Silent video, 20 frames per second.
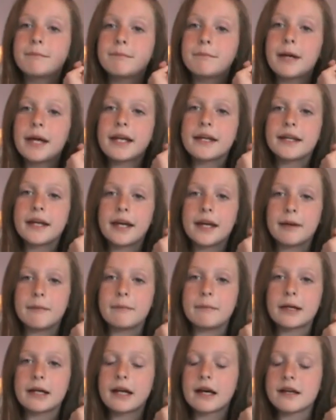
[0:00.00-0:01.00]

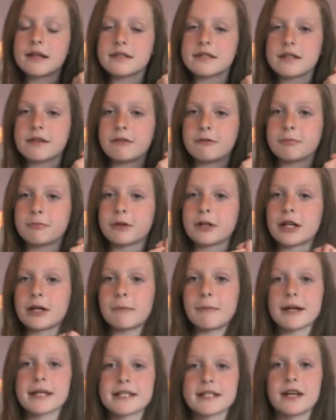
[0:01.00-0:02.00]
Band-Aid because of
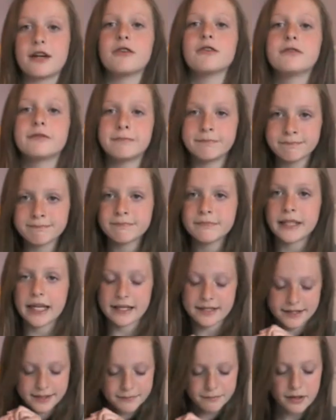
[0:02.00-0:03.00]
burning myself.
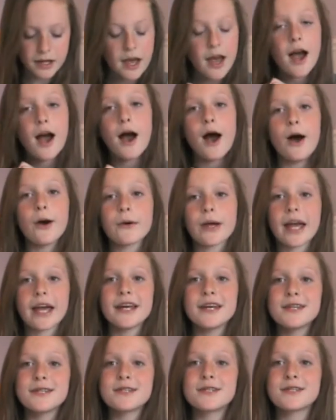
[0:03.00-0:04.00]
Yes.
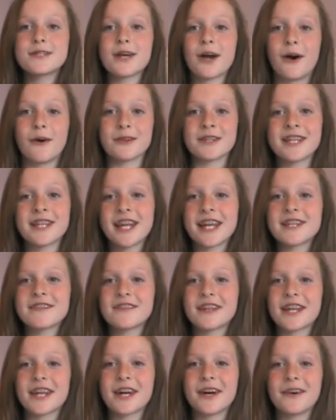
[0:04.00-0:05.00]
Okay, so today's
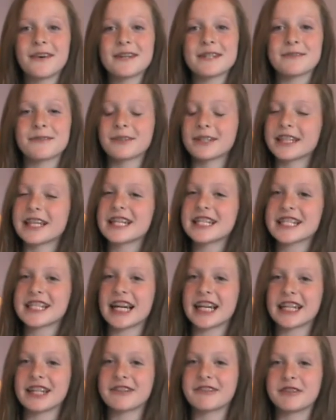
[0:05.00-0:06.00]
video is really
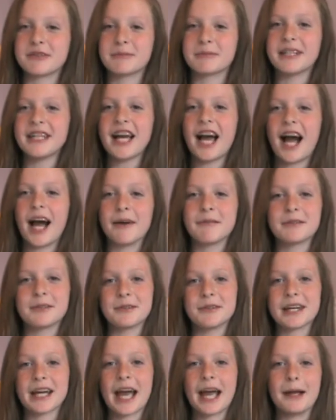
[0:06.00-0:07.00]
exciting for me. I'm
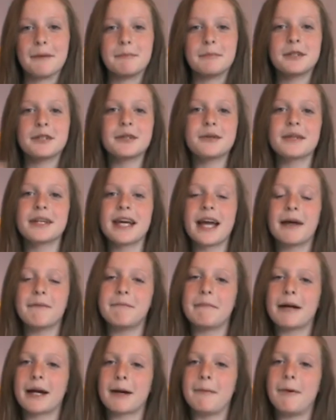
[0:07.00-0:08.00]
doing a beauty
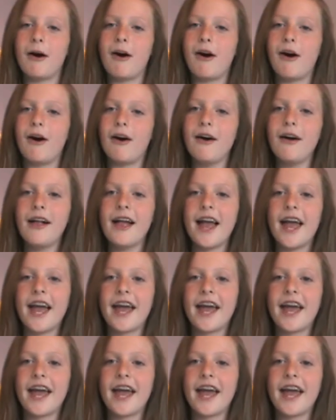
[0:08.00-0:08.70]
and makeup haul,